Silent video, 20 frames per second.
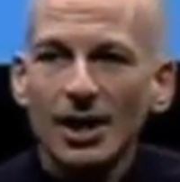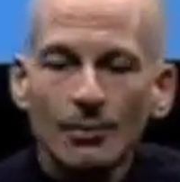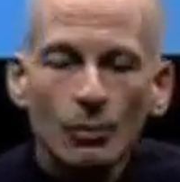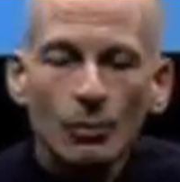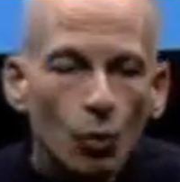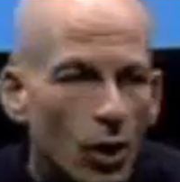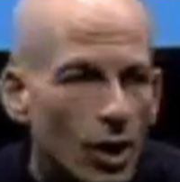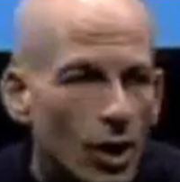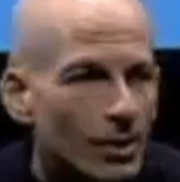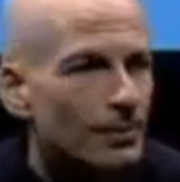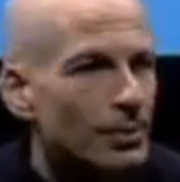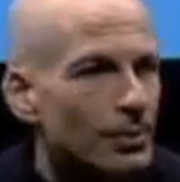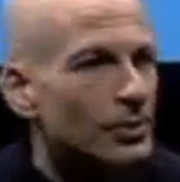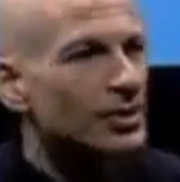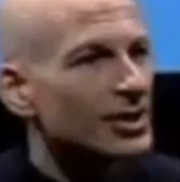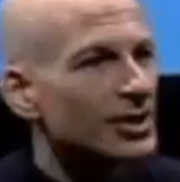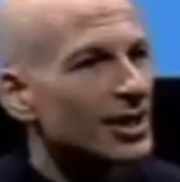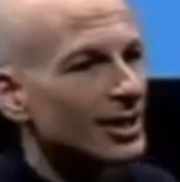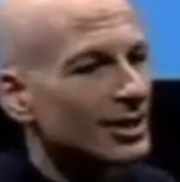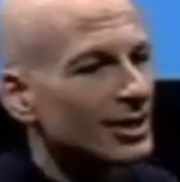And one
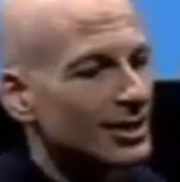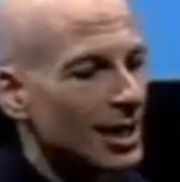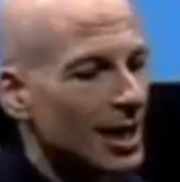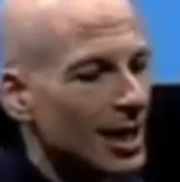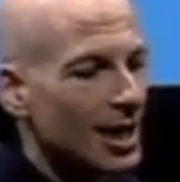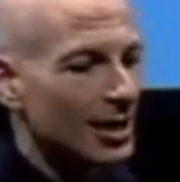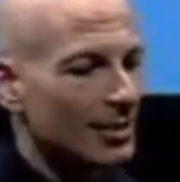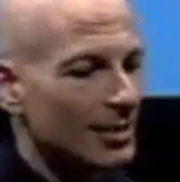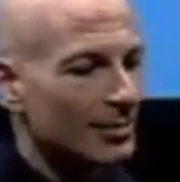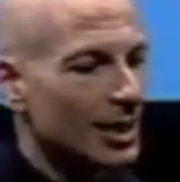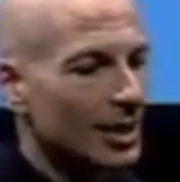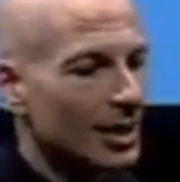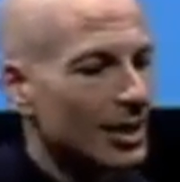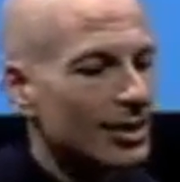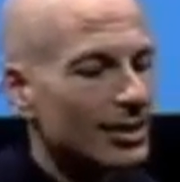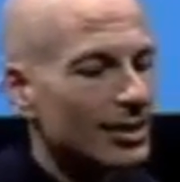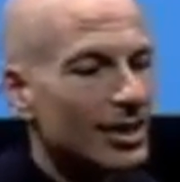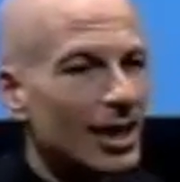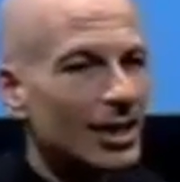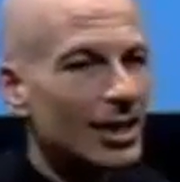person at a time,
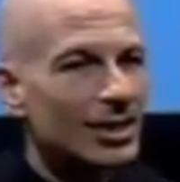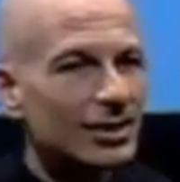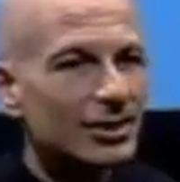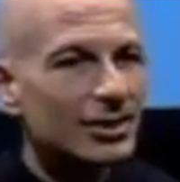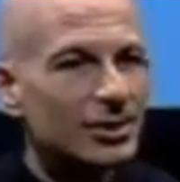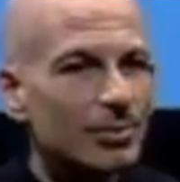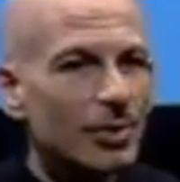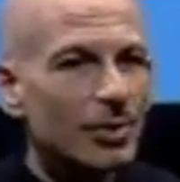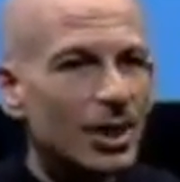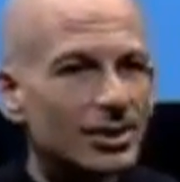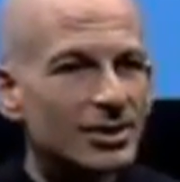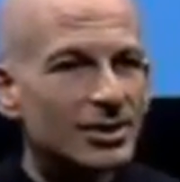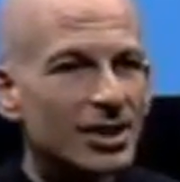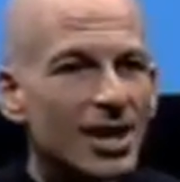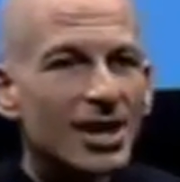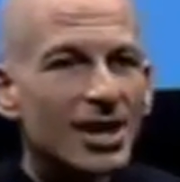the idea spreads.